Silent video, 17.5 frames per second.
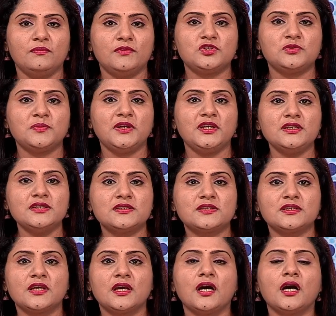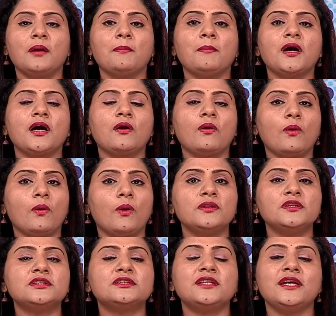which means among all
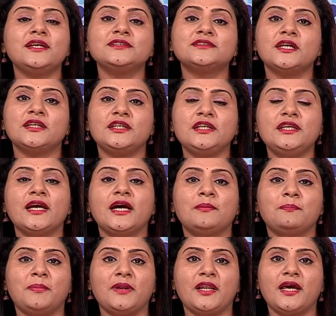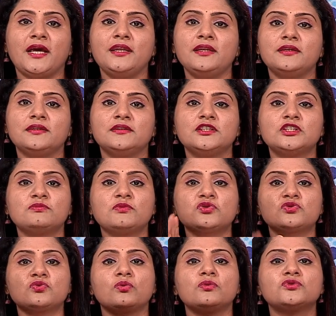the things that he had planned, this
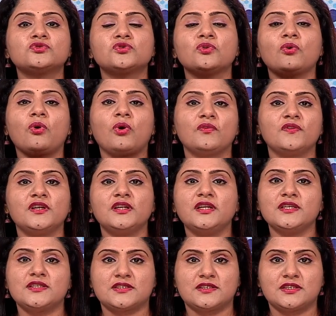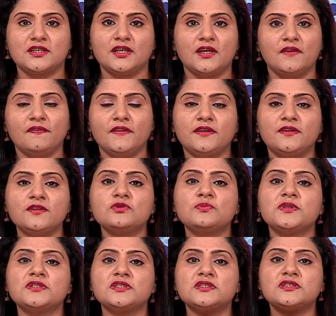was also on the list, that is
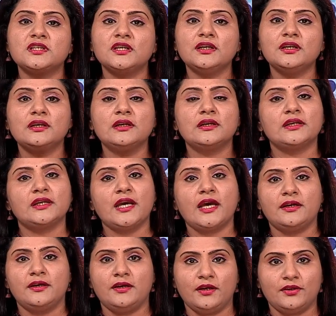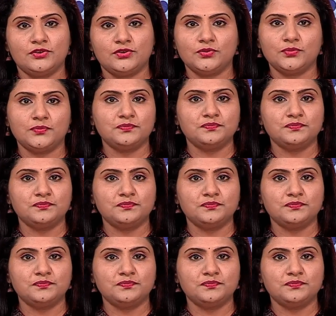visiting Canada too.